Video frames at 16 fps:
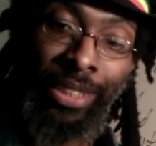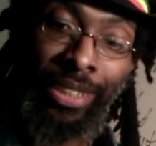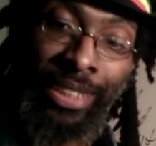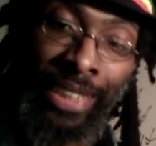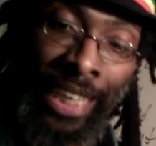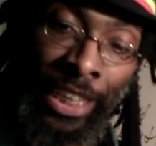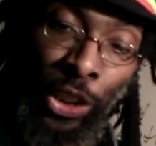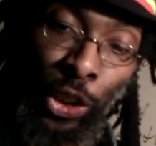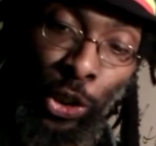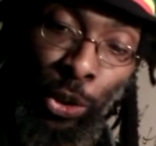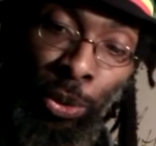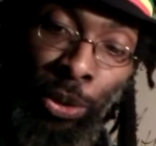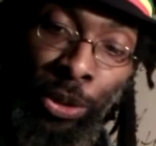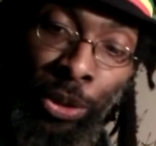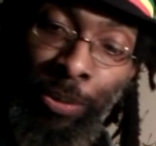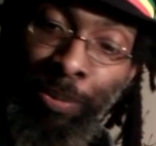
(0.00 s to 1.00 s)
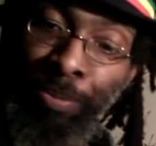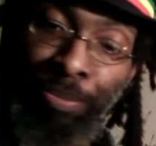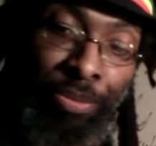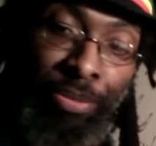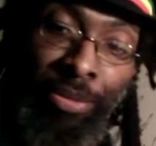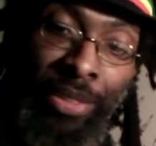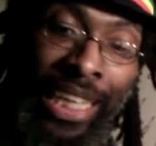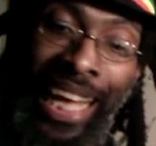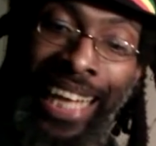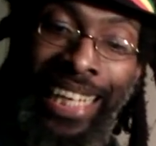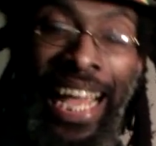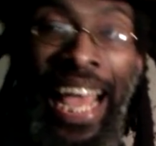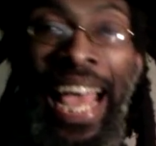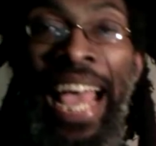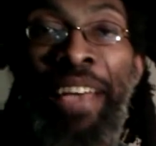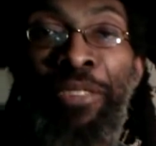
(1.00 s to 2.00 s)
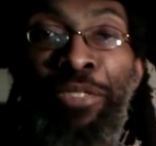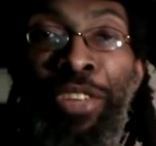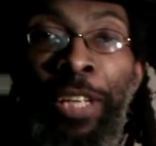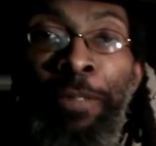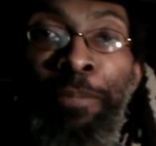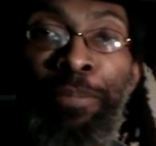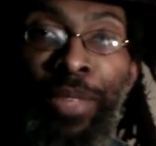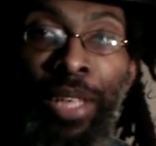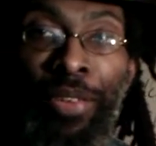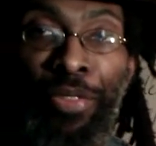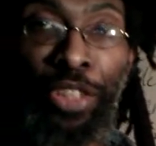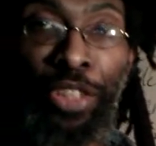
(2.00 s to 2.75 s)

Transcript: sensual, not having the